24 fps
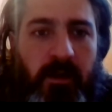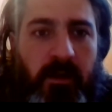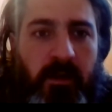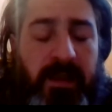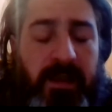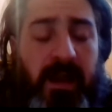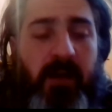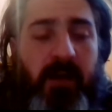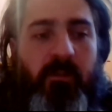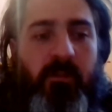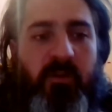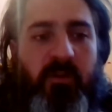
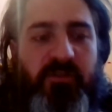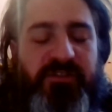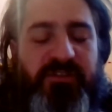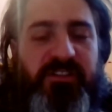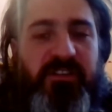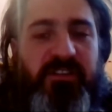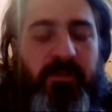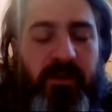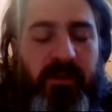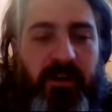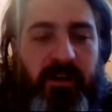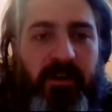Yeah, most of
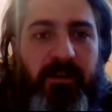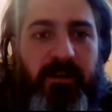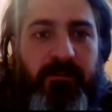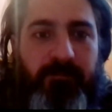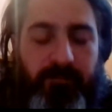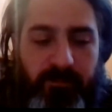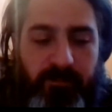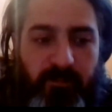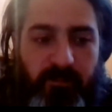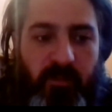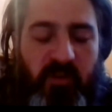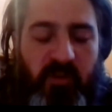them are
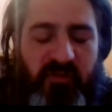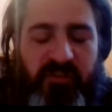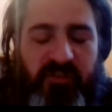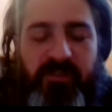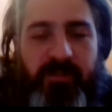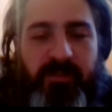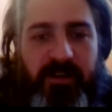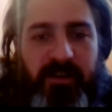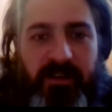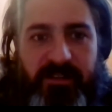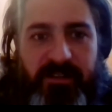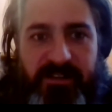
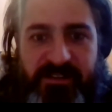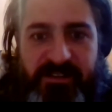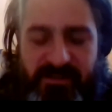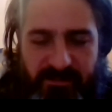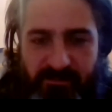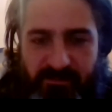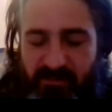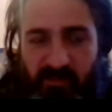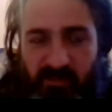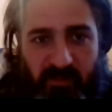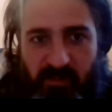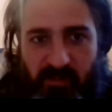at least
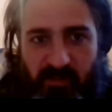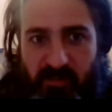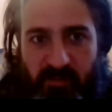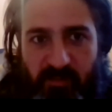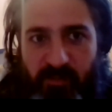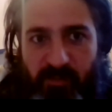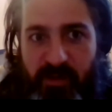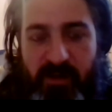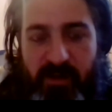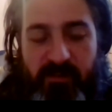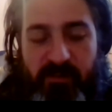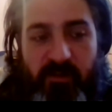
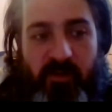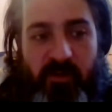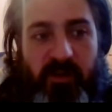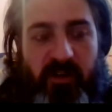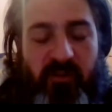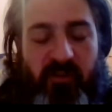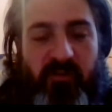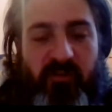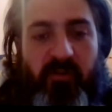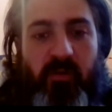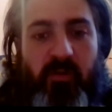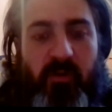3 to 4
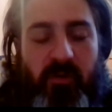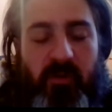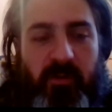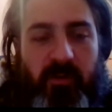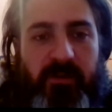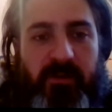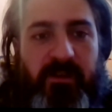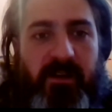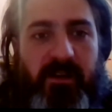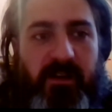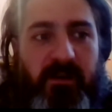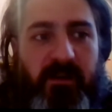years old when
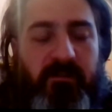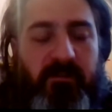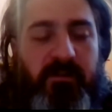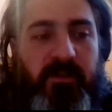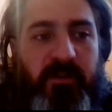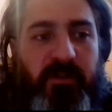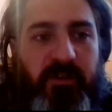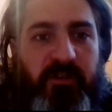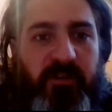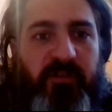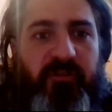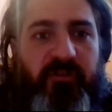they come from the
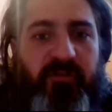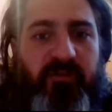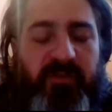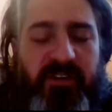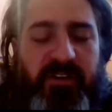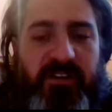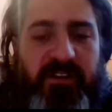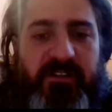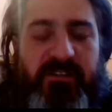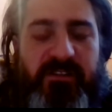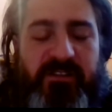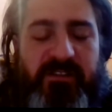
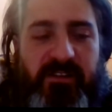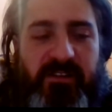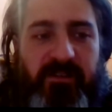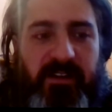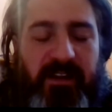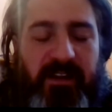nurseries and stuff like